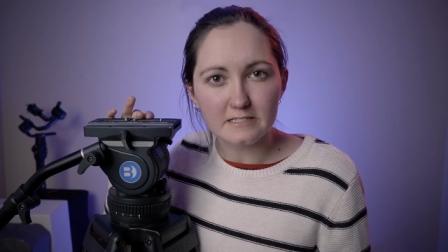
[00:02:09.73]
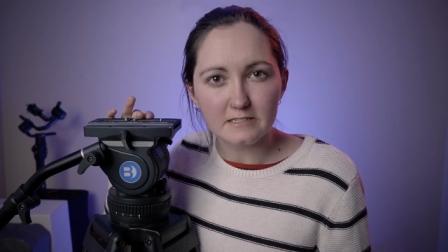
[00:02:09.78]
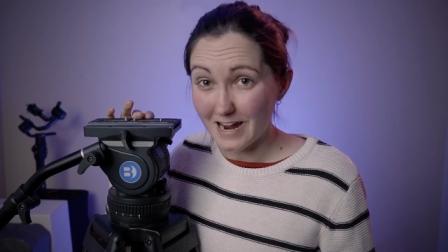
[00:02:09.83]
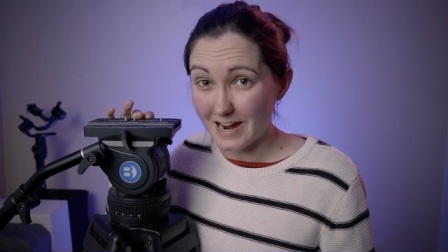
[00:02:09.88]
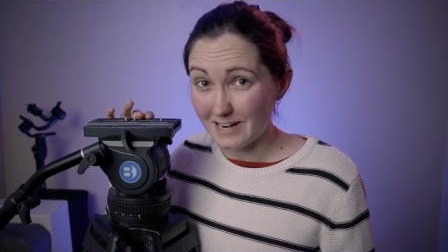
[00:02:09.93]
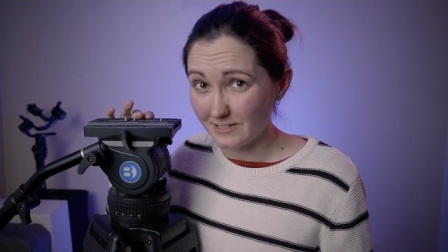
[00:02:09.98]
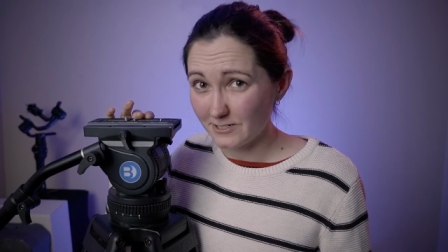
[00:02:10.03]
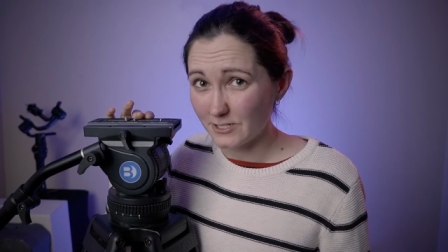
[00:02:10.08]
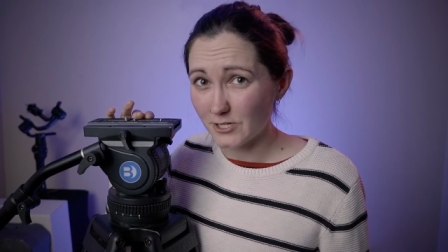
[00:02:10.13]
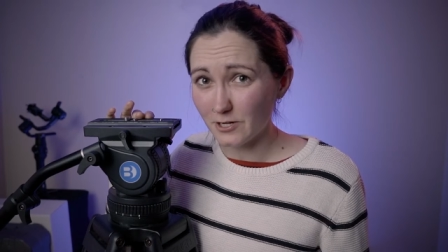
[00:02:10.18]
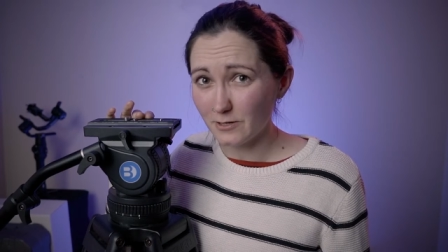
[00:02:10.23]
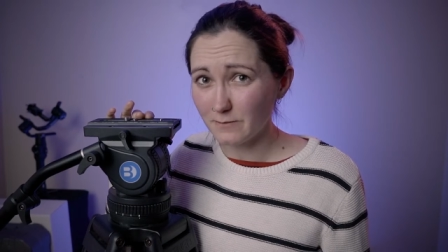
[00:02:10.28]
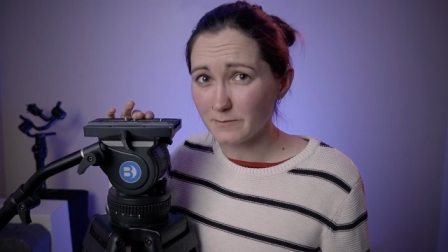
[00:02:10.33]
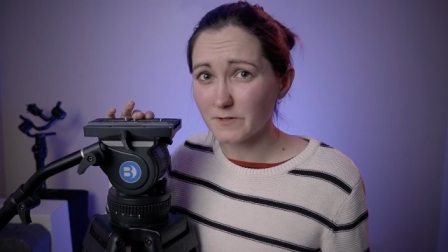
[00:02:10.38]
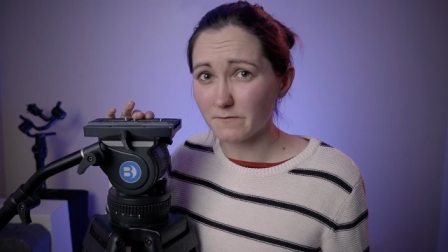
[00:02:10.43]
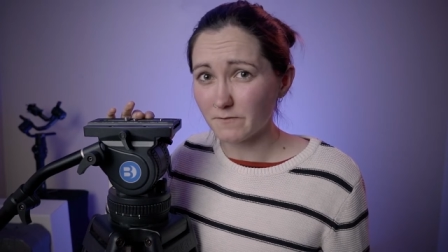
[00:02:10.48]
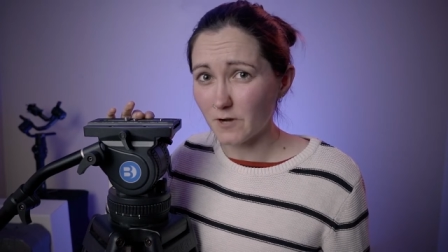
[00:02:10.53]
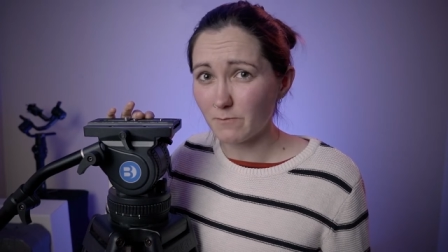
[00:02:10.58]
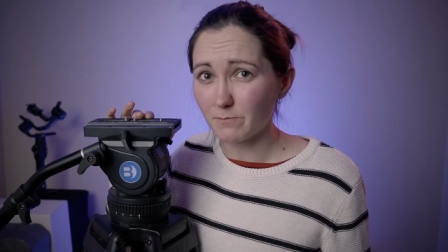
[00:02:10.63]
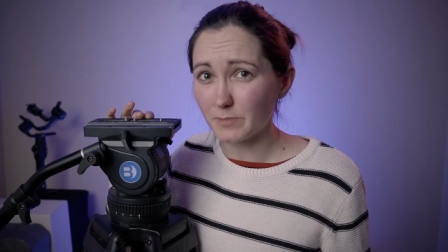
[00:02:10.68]
And in terms
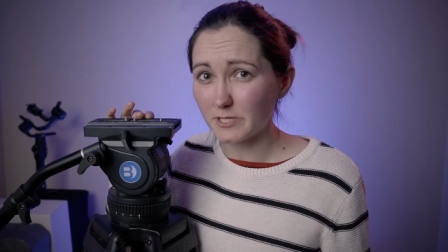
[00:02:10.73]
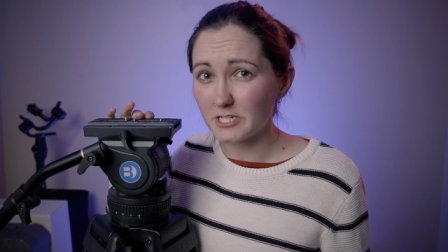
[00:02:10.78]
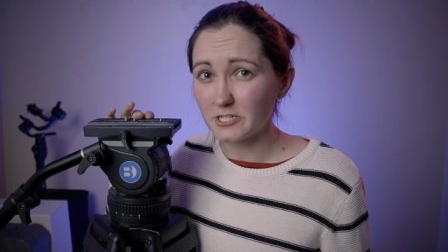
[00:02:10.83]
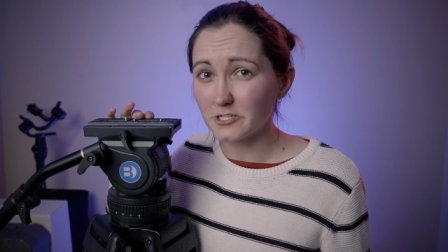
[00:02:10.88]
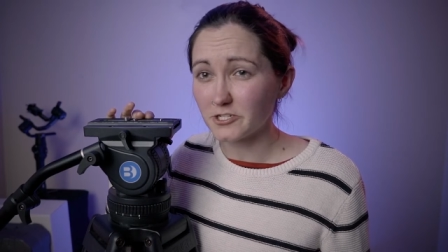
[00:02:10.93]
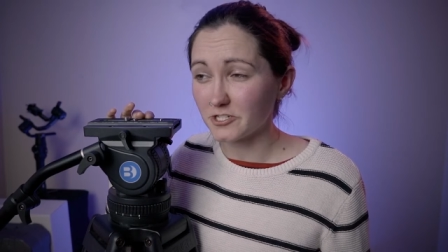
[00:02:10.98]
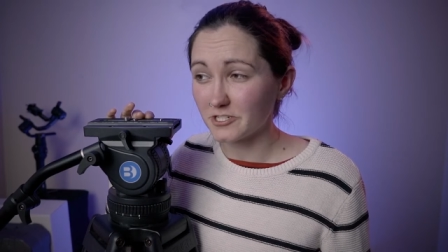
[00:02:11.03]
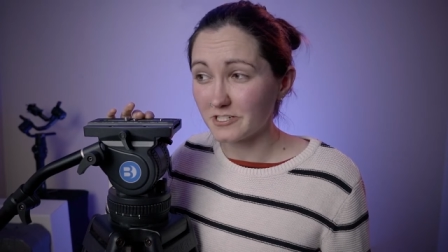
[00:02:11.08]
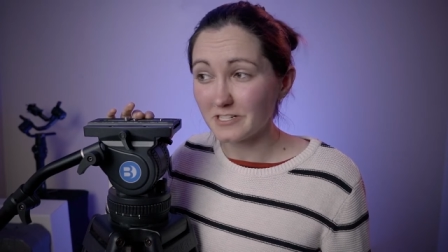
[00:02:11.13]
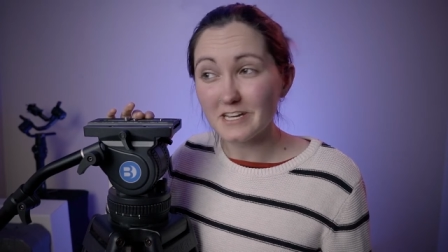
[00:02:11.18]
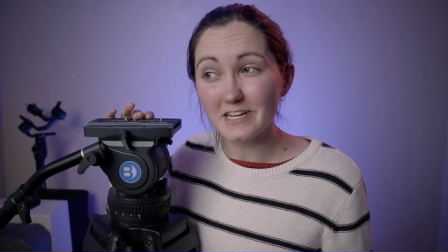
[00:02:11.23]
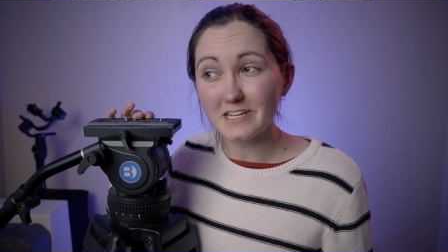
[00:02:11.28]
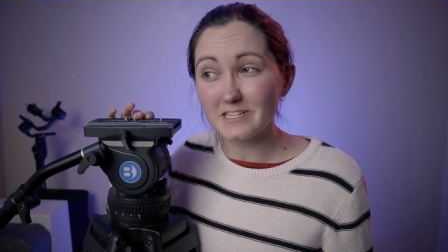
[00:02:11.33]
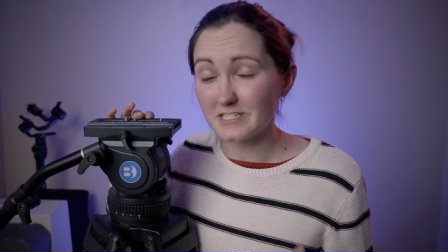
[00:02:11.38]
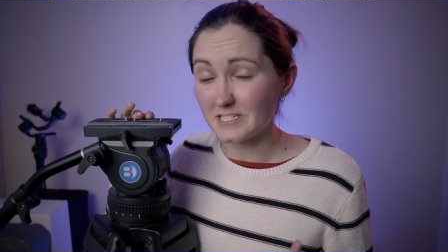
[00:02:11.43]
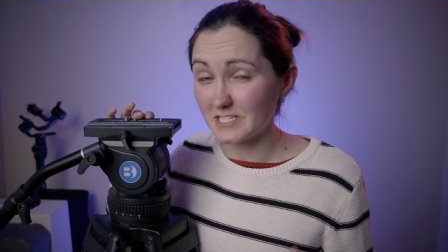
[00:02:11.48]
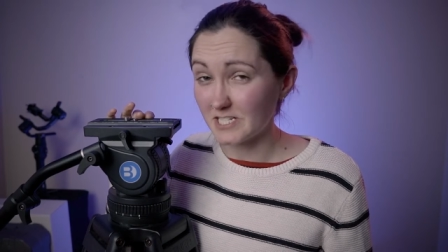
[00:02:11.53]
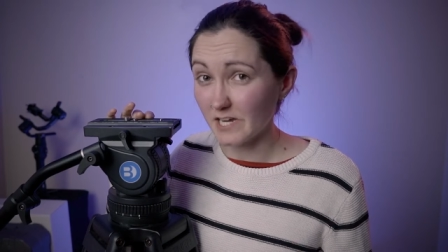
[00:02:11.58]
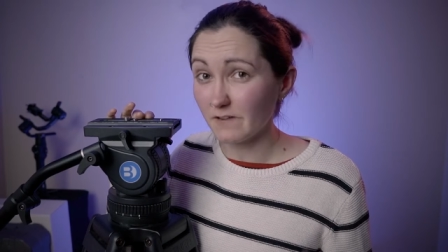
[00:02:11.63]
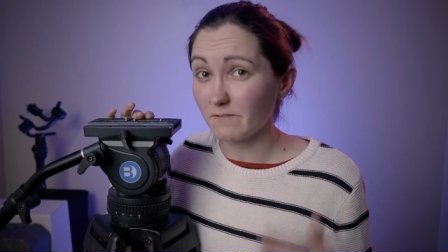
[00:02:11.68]
of competition,
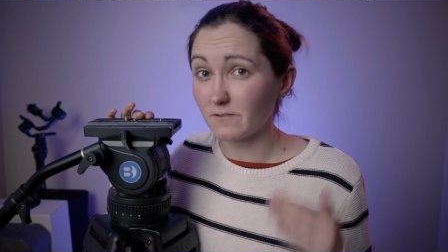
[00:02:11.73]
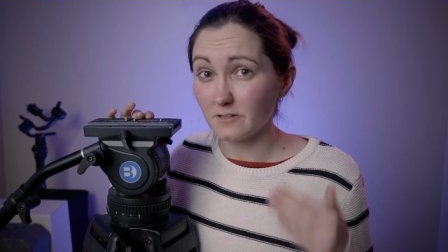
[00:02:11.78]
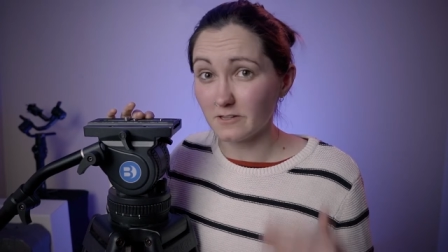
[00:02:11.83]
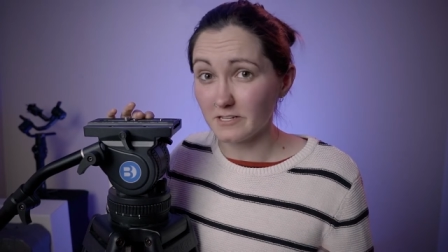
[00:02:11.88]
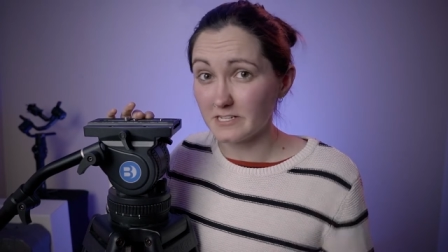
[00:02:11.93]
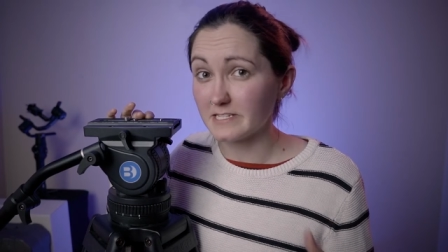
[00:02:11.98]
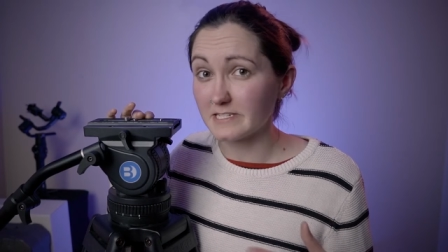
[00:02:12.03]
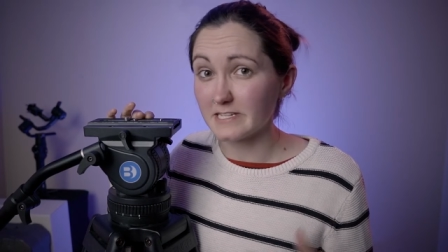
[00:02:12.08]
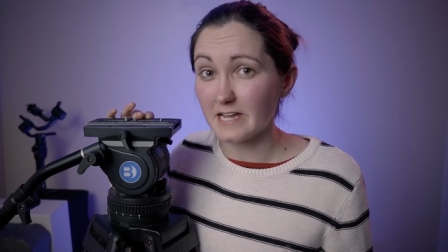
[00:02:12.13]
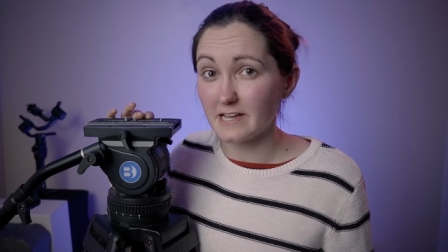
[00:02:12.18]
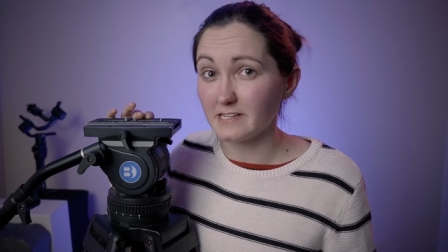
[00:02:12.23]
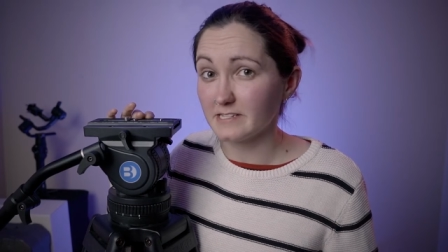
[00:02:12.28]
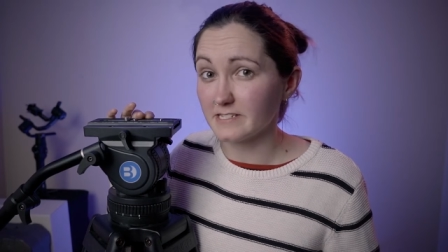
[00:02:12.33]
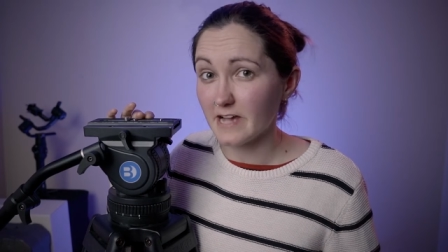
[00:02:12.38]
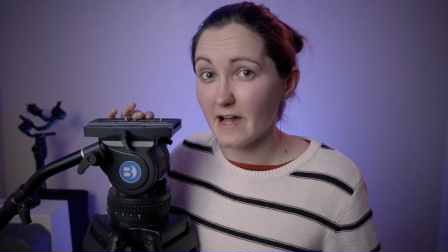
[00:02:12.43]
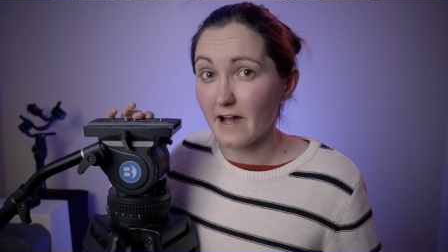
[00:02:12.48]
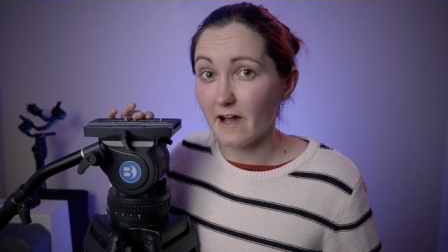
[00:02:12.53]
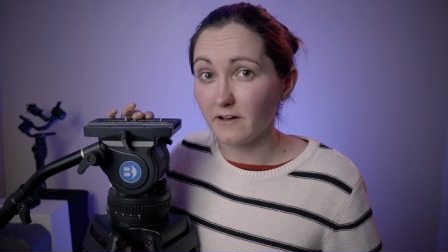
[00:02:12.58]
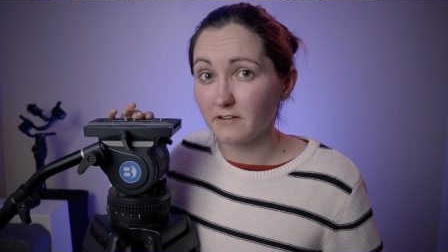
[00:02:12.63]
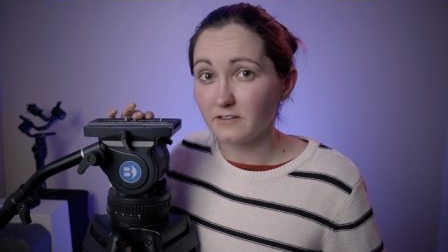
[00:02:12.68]
it definitely stands
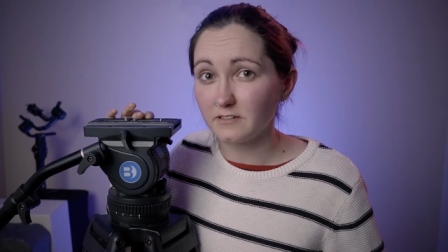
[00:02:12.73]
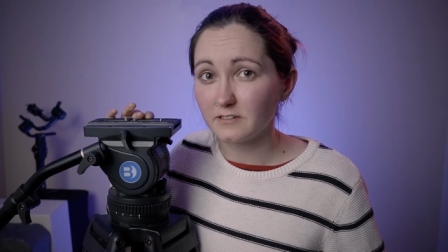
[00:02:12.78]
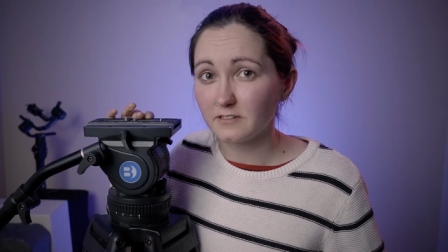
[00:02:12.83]
out.